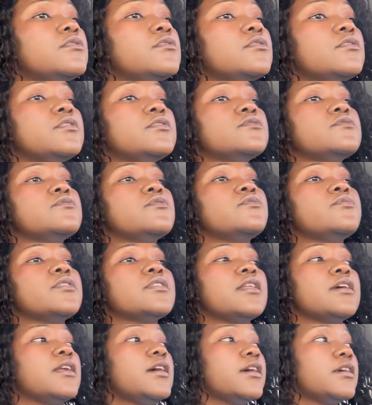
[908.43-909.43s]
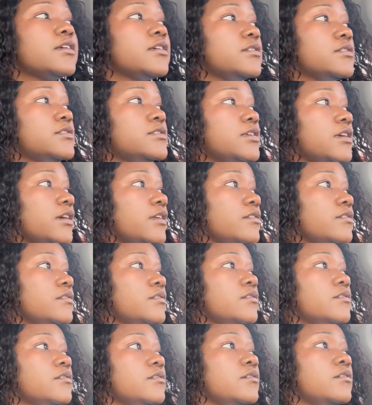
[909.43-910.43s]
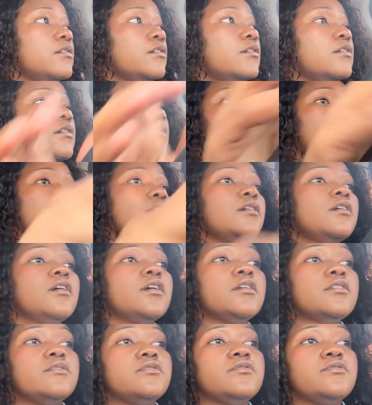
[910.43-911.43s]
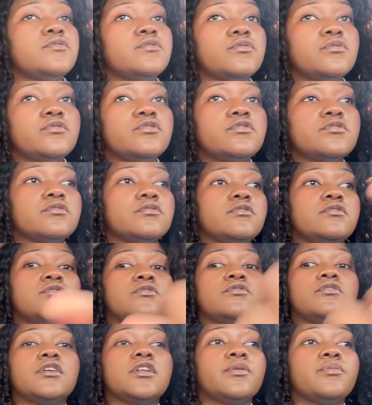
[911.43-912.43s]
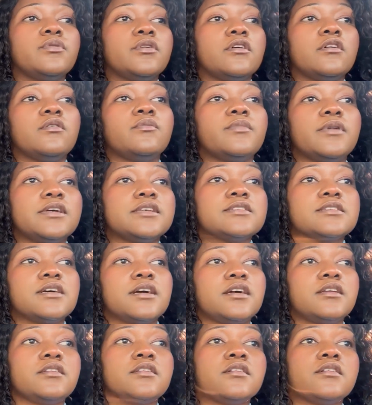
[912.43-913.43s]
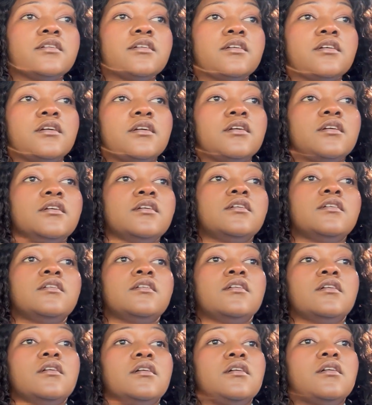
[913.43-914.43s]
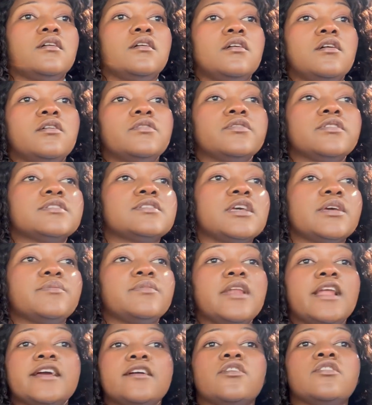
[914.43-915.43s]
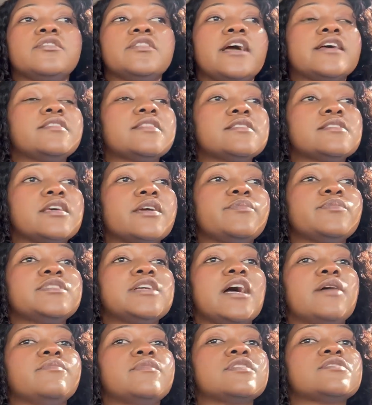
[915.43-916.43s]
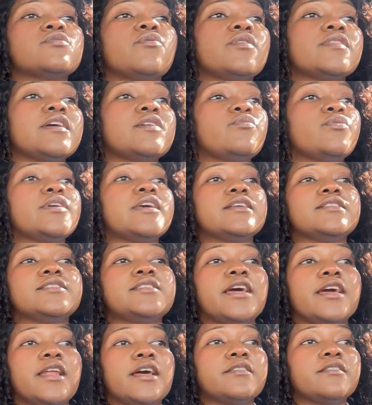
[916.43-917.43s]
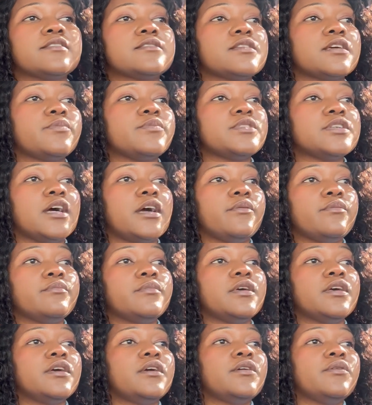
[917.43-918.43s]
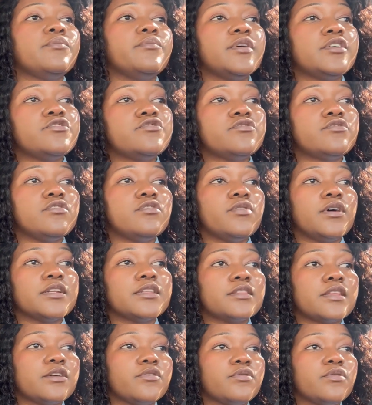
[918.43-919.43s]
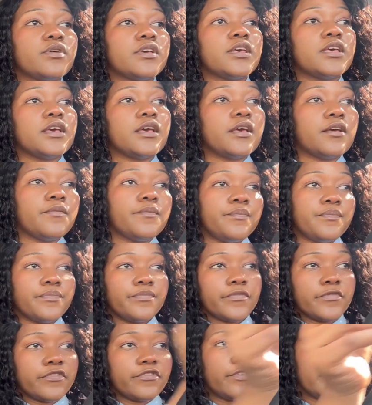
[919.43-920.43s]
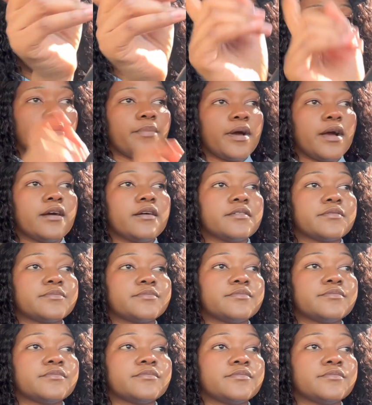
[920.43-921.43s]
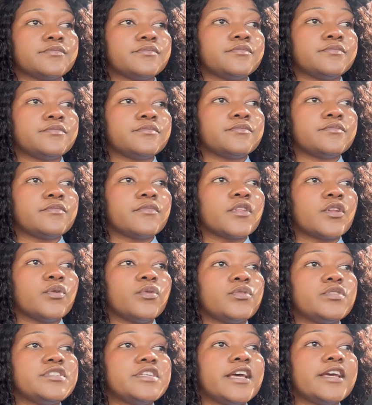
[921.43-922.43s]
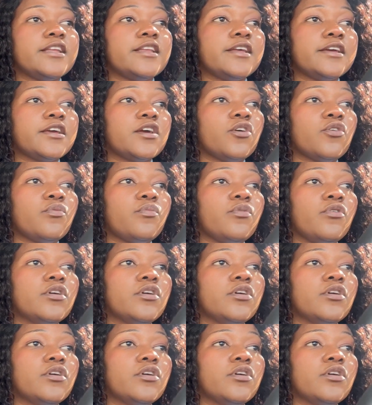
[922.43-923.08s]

there's no way that I can turn, and you're gonna be on my side on the same, like, at the same time. There's no way that we can turn at the same time. But you know what? They don't care. Feet tapa. Ujai le kya